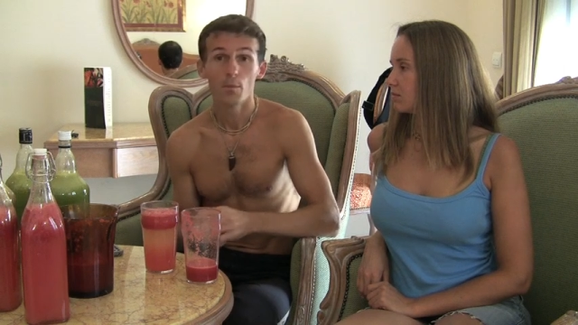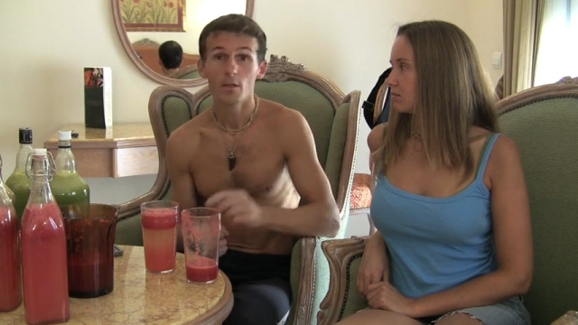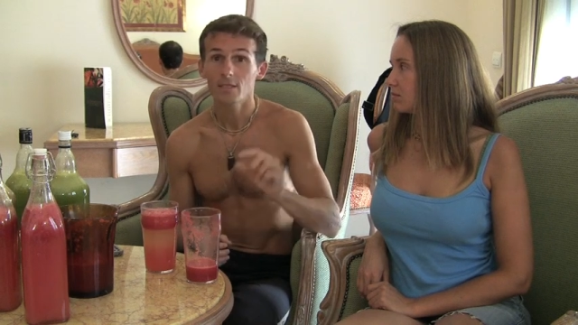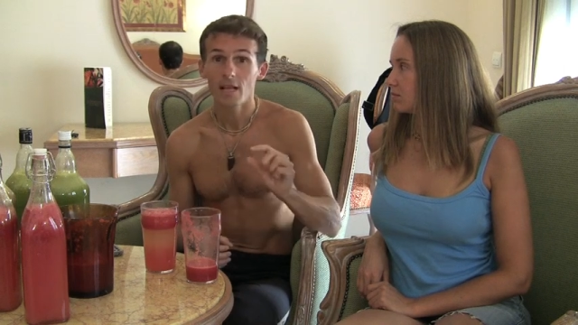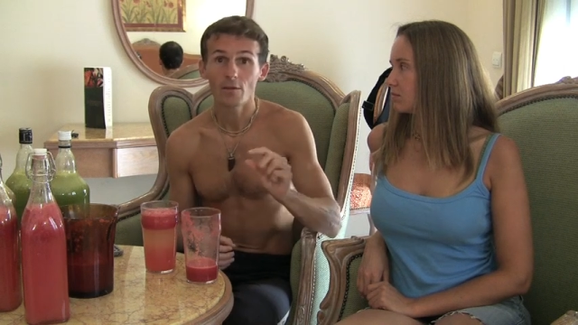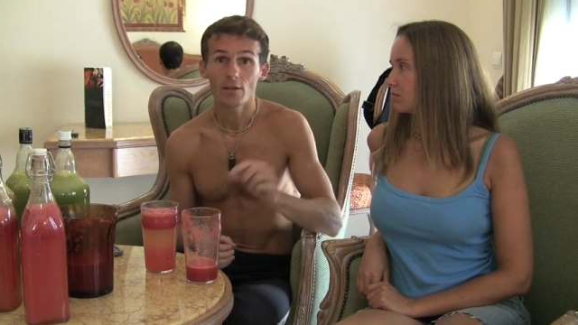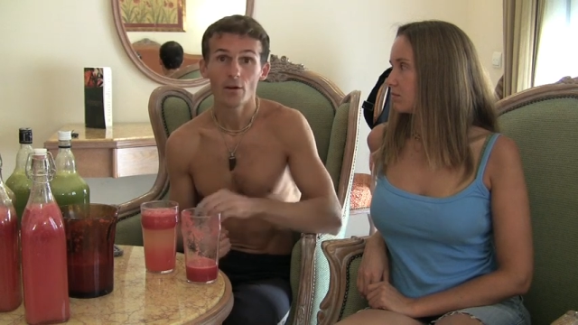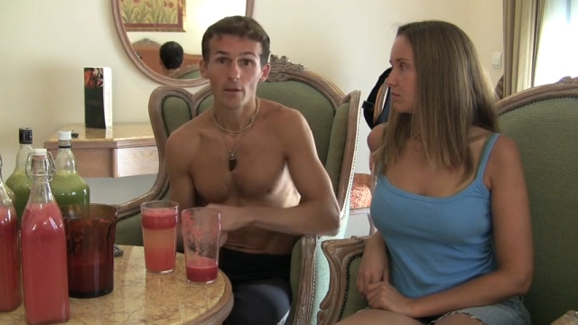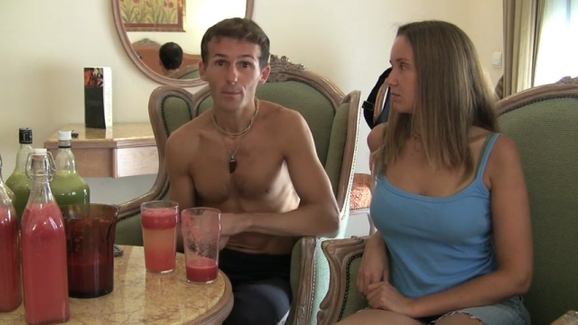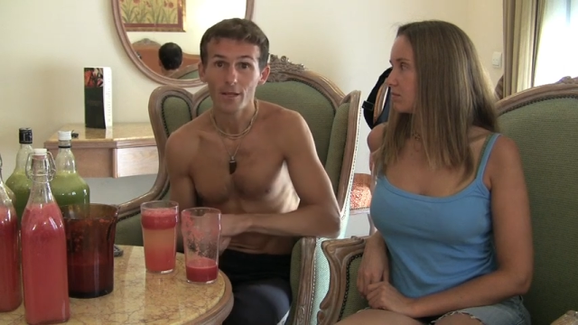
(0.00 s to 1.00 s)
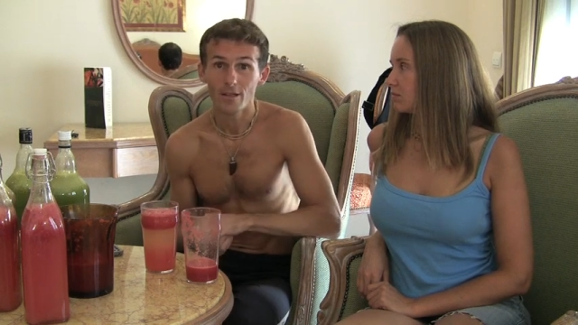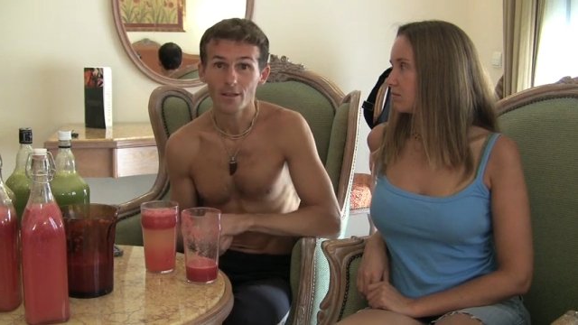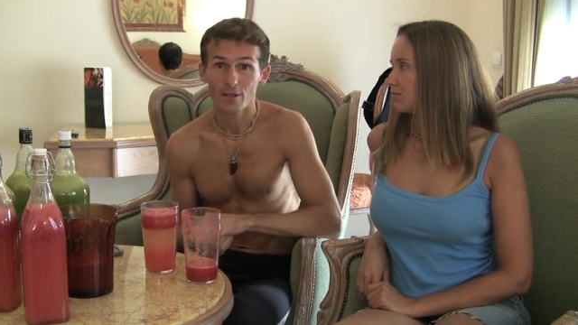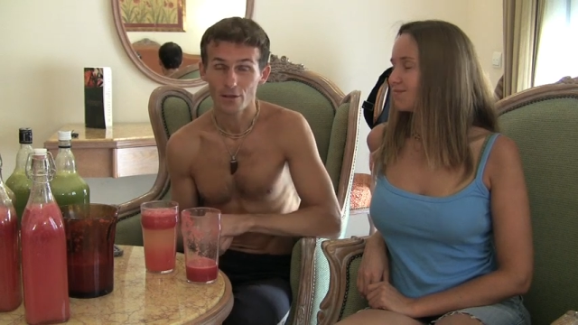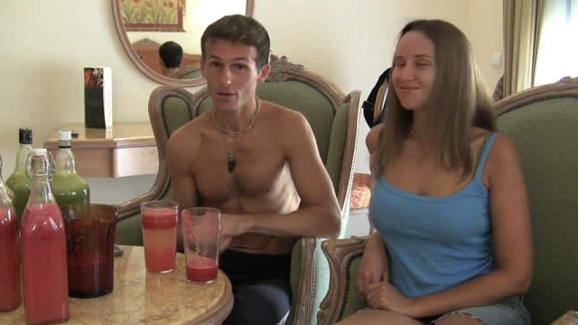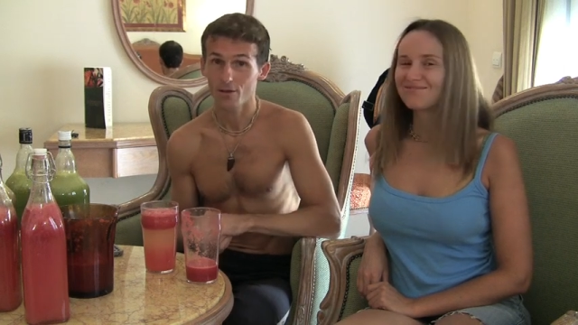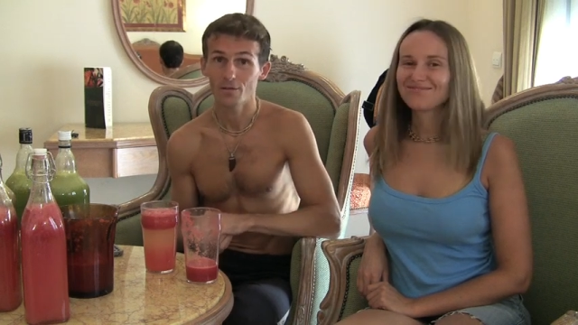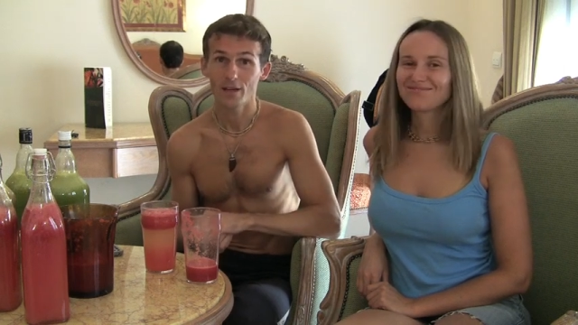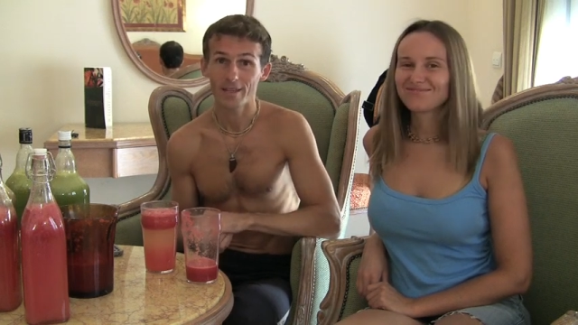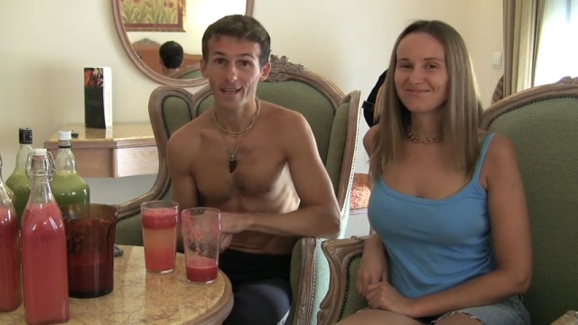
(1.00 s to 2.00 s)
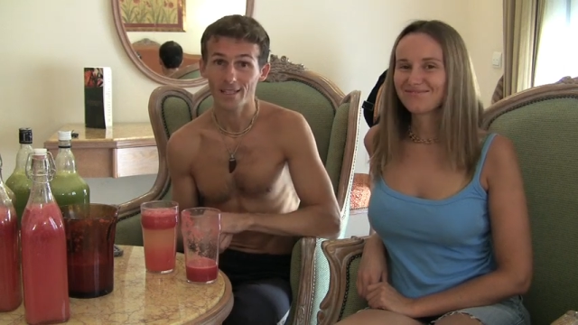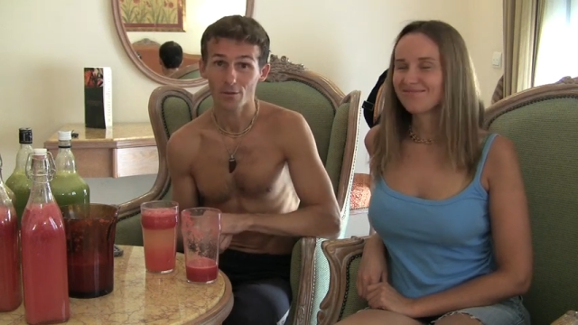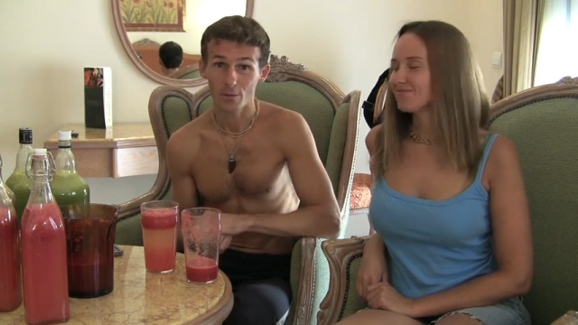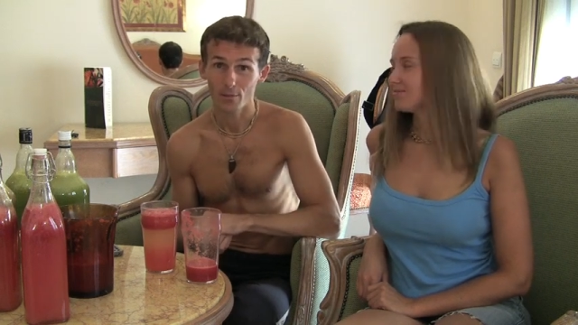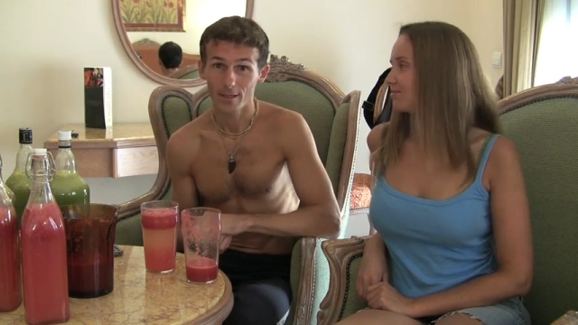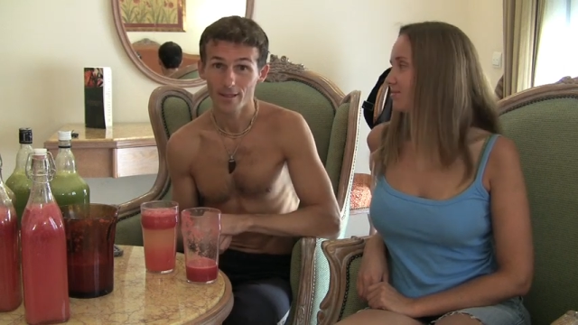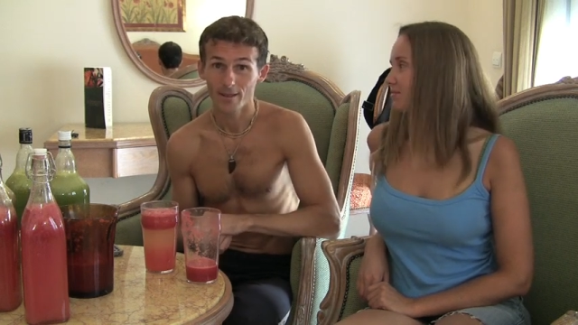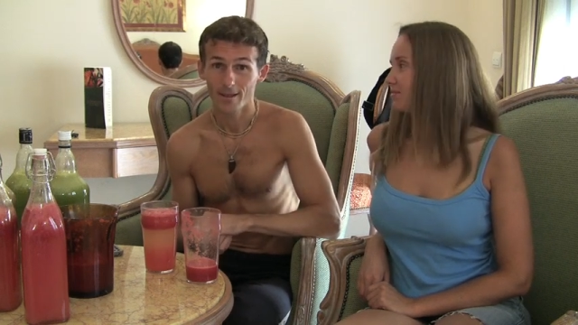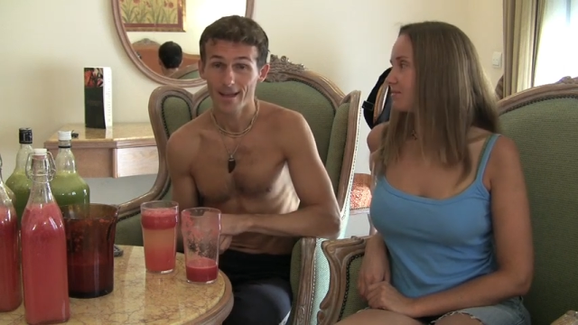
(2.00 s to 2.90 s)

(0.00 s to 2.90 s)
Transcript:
Speaker 1: But it's definitely not in a pill. You're not going to find the answer in a pill.